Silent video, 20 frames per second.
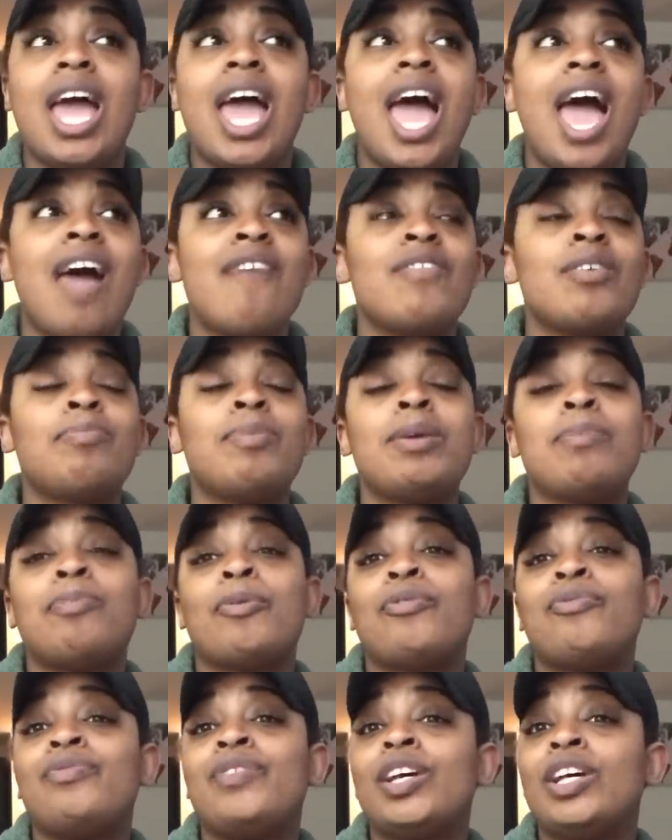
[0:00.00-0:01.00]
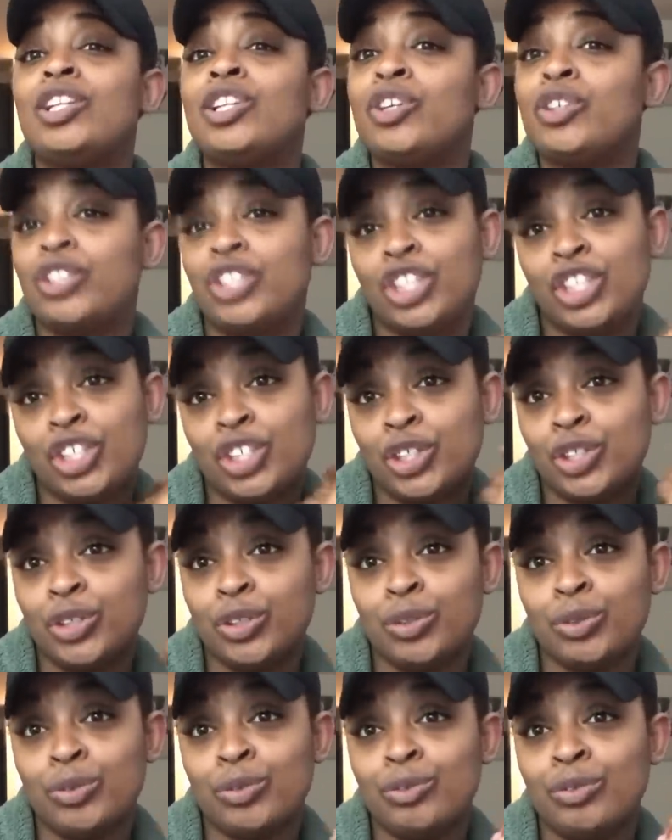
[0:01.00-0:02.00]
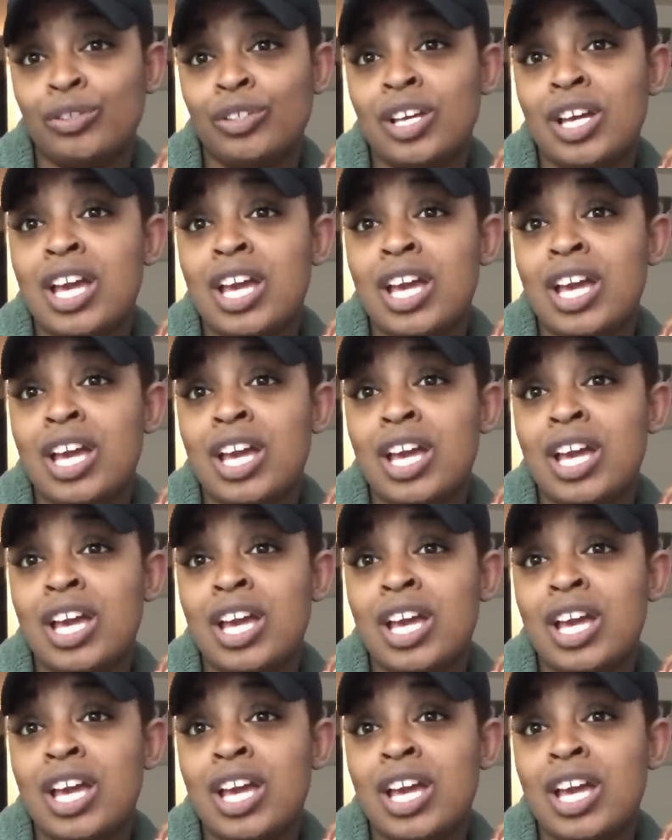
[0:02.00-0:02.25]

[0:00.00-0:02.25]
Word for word: Having people feel on you,